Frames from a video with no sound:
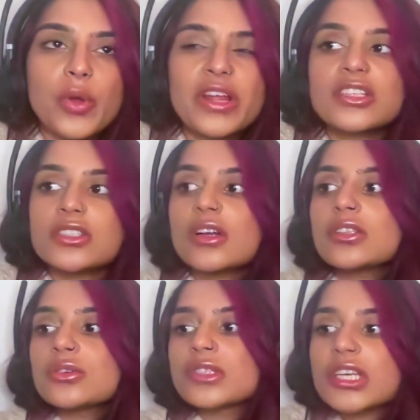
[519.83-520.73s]
I started
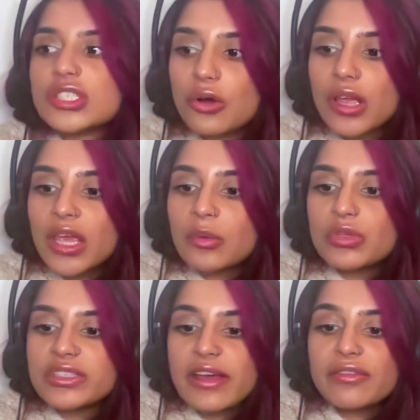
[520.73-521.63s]
on TikTok, it was
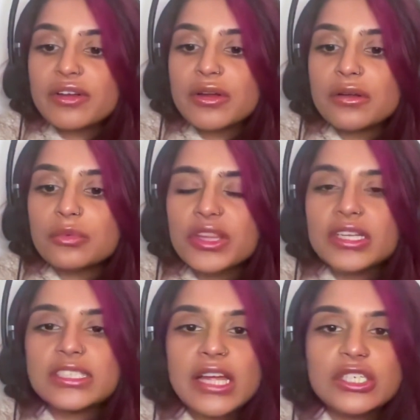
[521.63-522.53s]
never with the
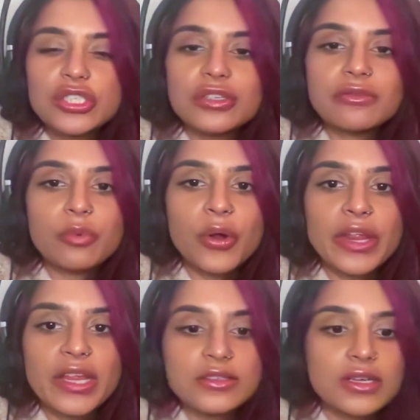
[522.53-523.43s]
intention of
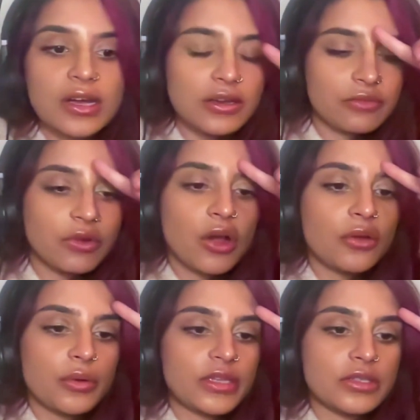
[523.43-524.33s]
wanting to kind of go
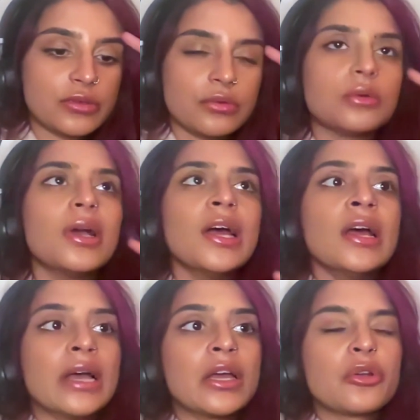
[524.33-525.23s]
into
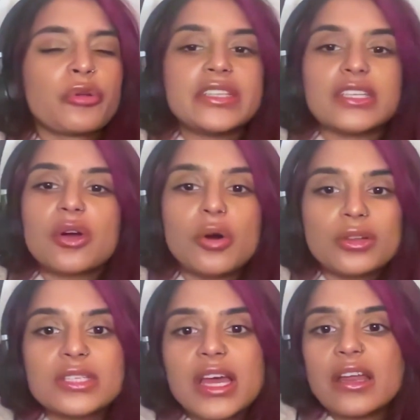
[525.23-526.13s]
creating
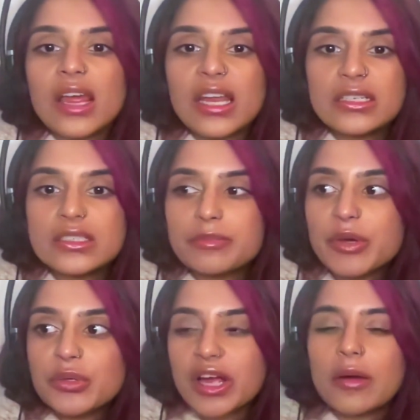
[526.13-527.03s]
content and
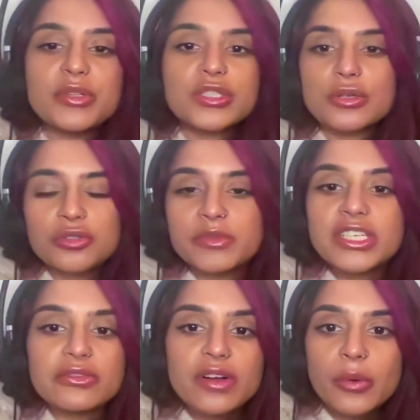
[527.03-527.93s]
building up a social media
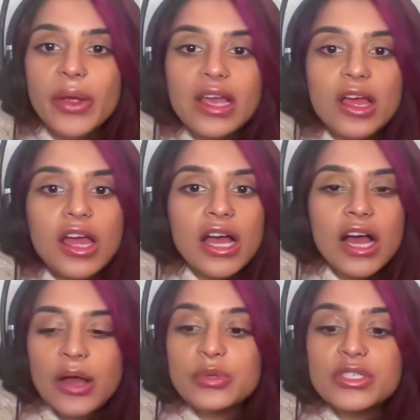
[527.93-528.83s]
following.
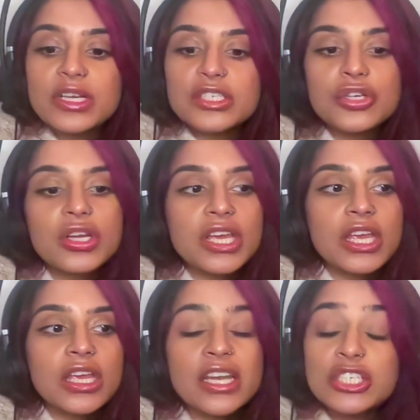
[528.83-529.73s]
I was
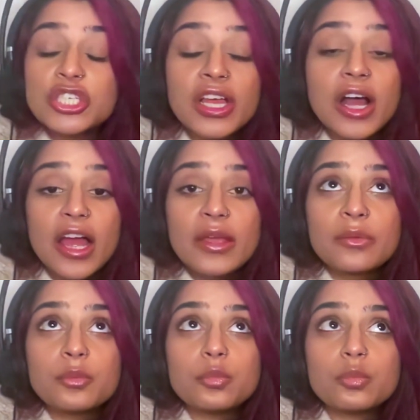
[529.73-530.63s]
initially, I
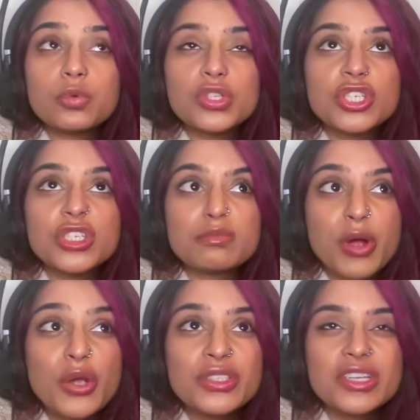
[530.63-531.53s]
was just
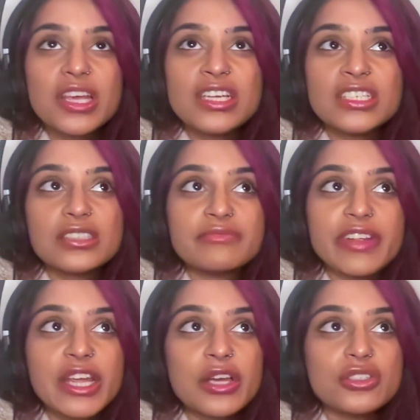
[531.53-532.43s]
posting
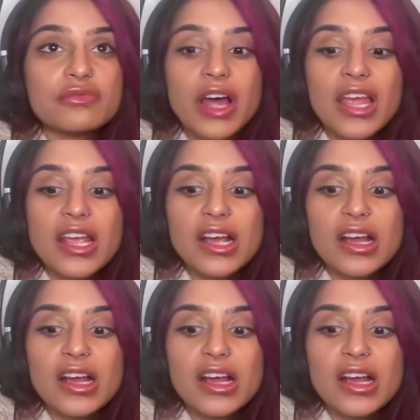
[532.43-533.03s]
videos of like